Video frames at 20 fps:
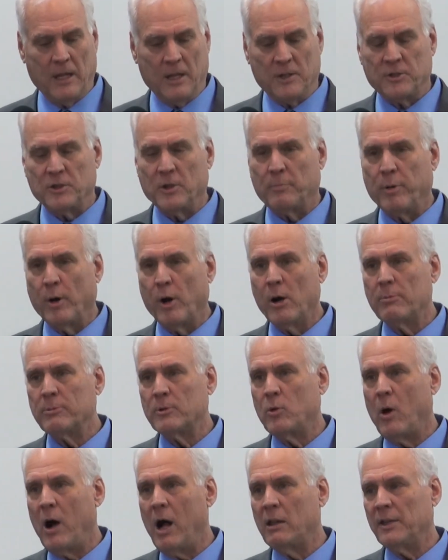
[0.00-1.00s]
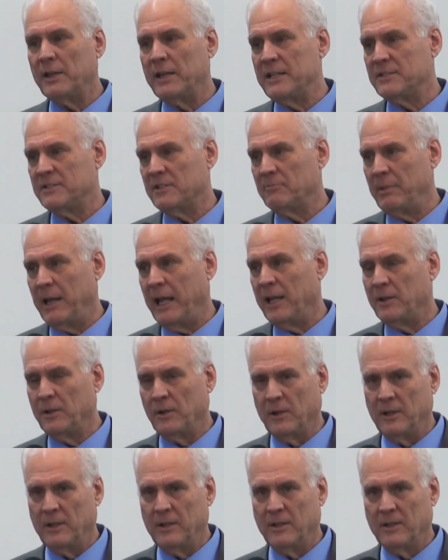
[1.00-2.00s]
superb qualities of
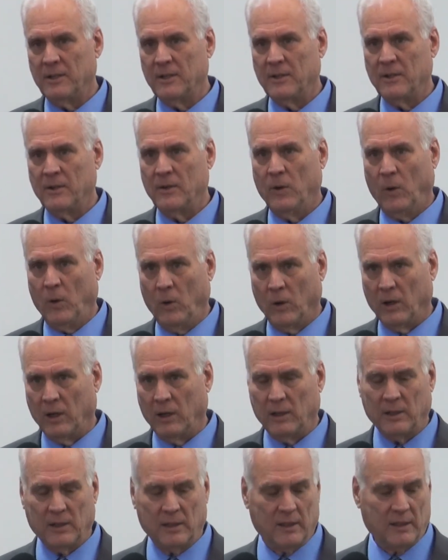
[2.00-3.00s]
manhood or